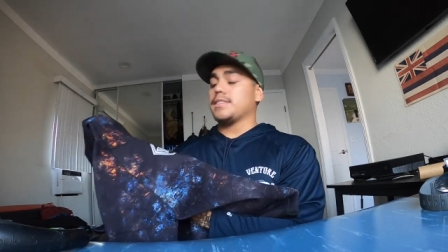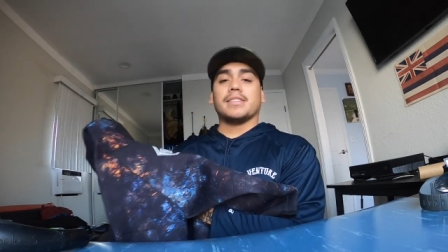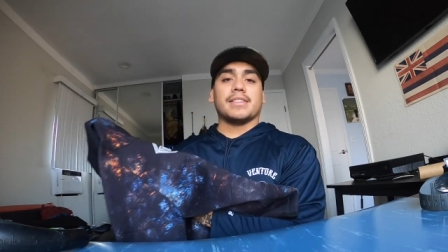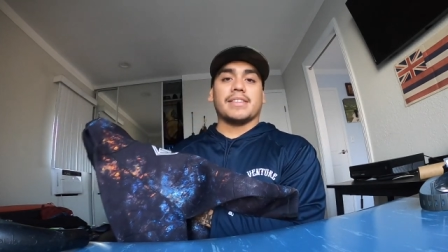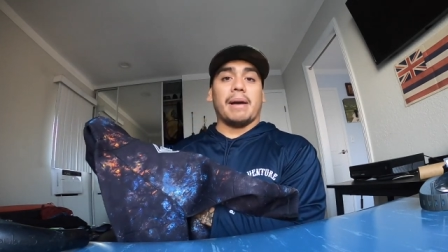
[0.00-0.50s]
this
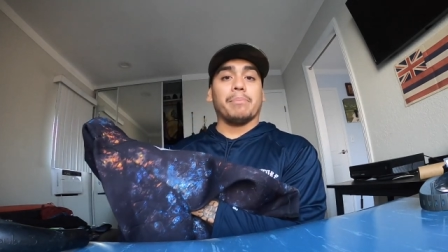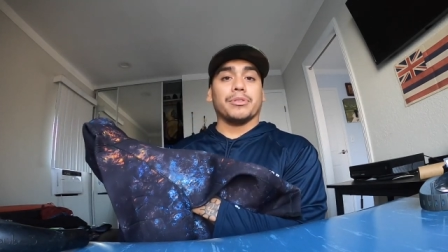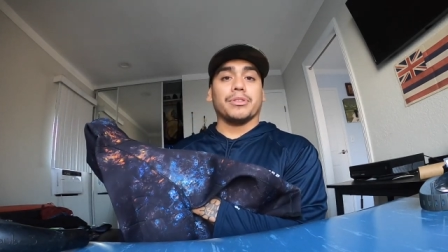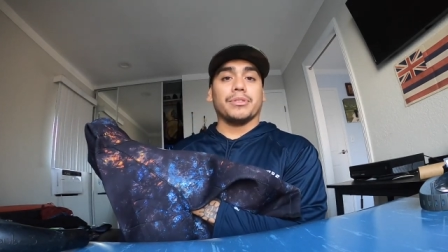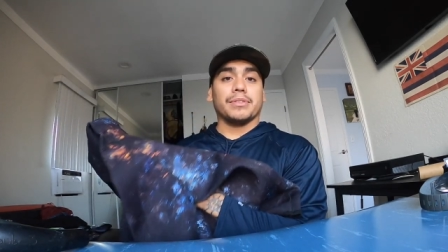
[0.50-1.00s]
is a sample
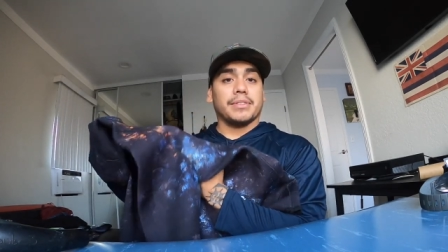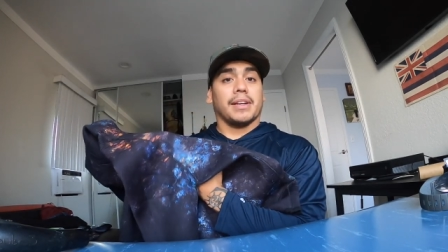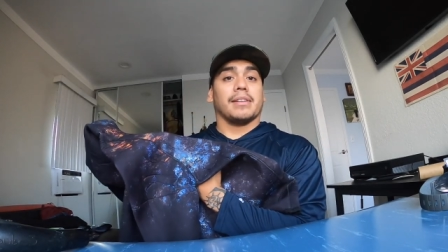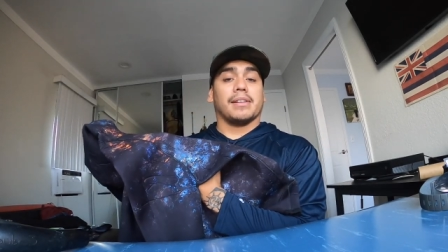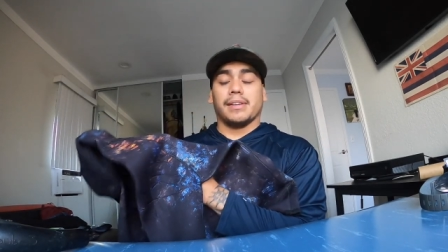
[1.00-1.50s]
suit
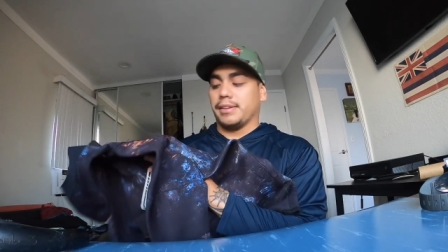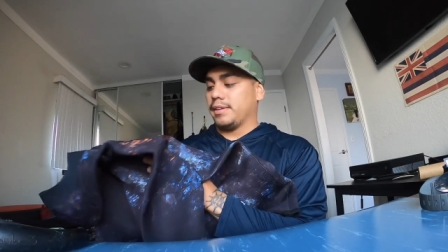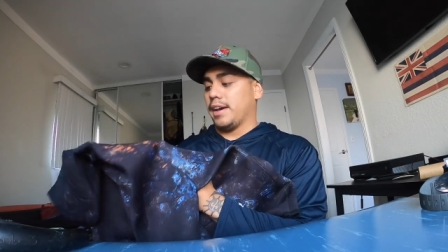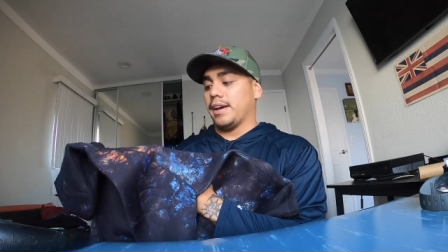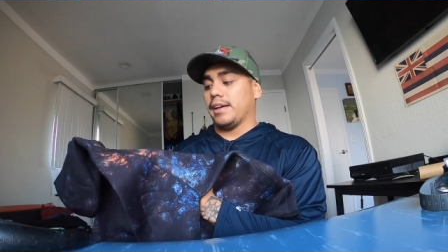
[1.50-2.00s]
technically
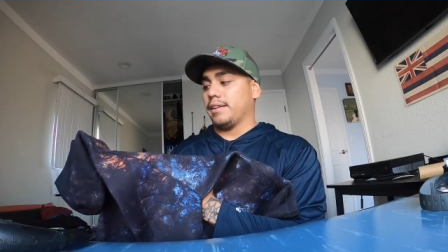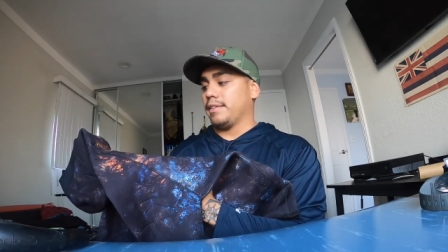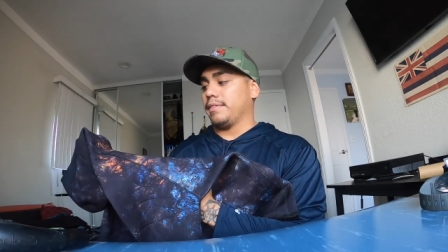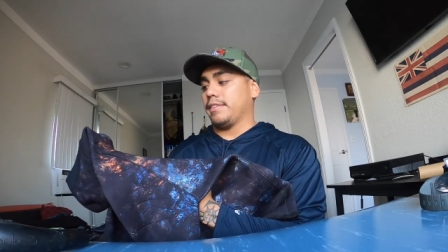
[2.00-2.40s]
and